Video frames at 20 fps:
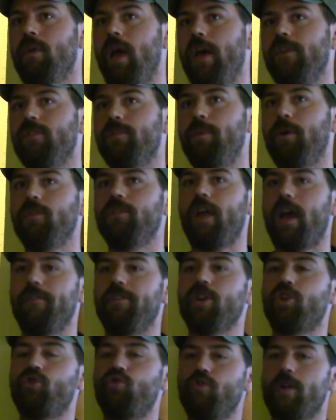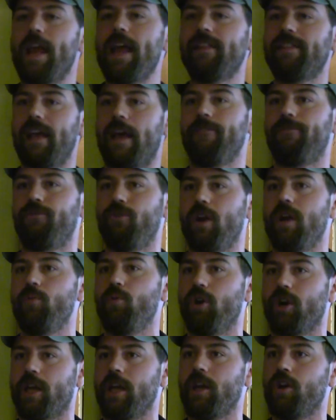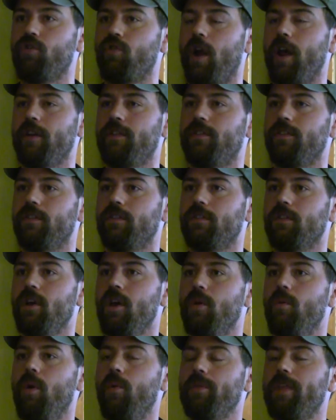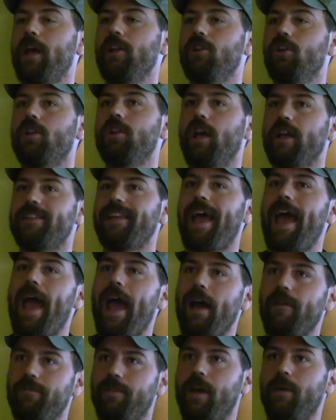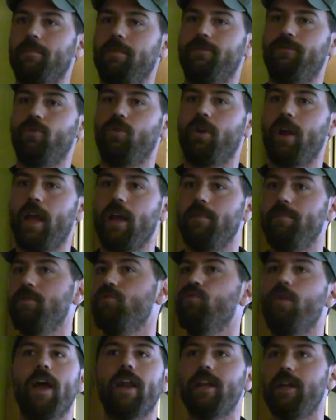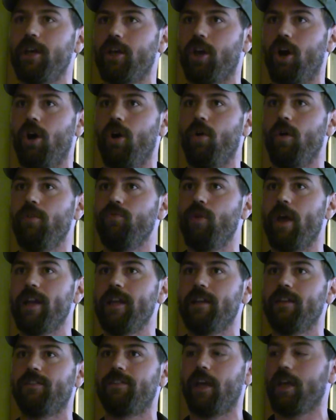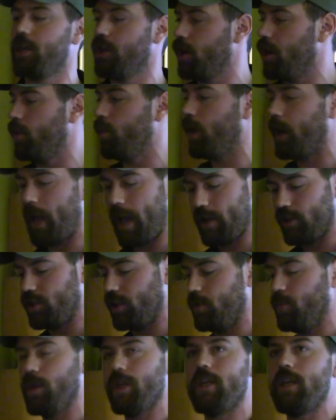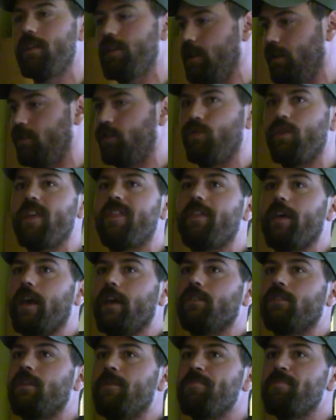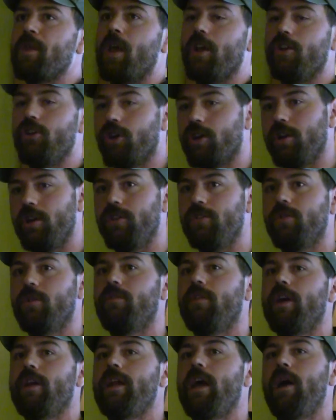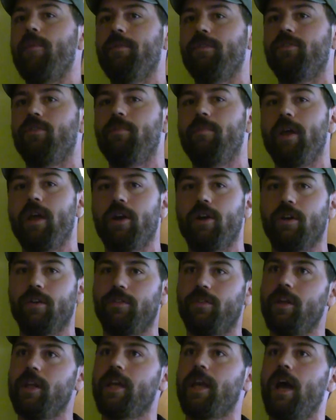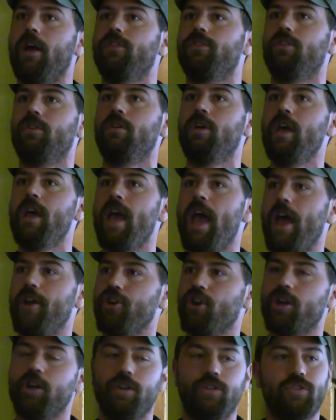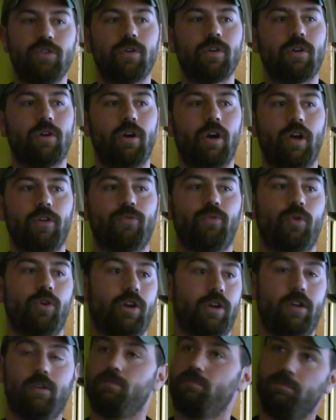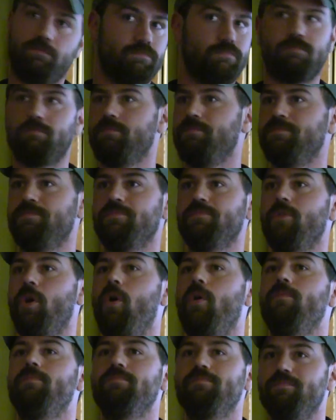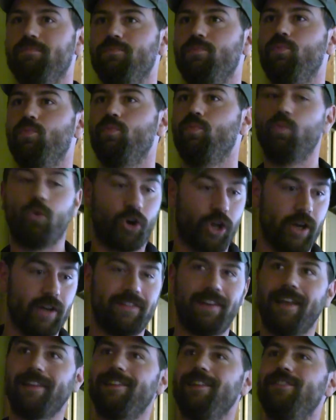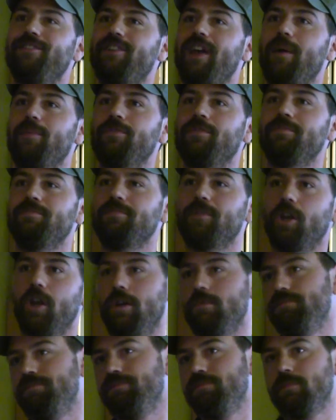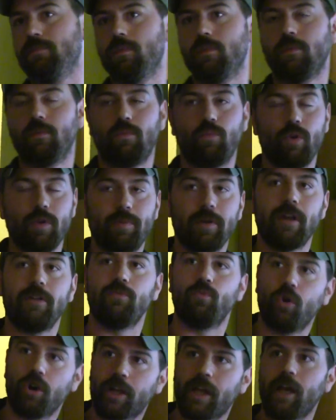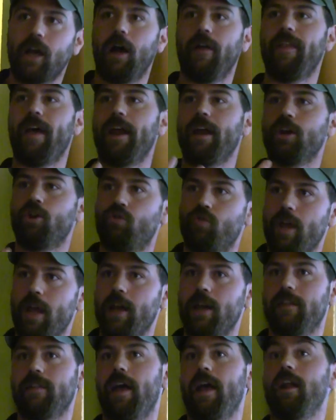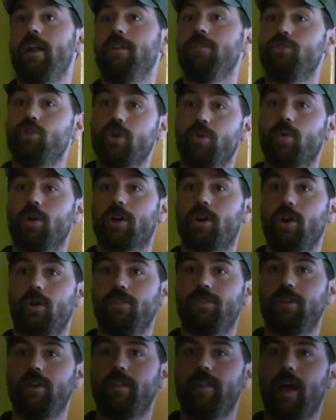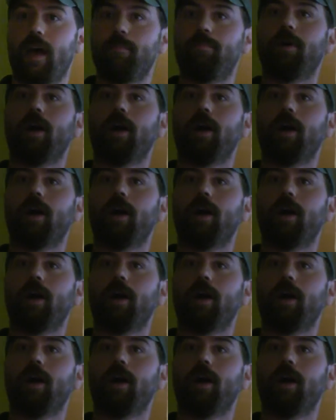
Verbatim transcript: As opposed to having to create that framework in crisis. What would that look like to have that beforehand, to be ready to go and ready to say, you know what, actually, we need these three things and you're going to do it right now, Mr. Mayor and City Council, and you're going to do it, or else we're going to mm -hmm. we're going to take these steps. You know, we've been working on that and creating that, and good work goes into that.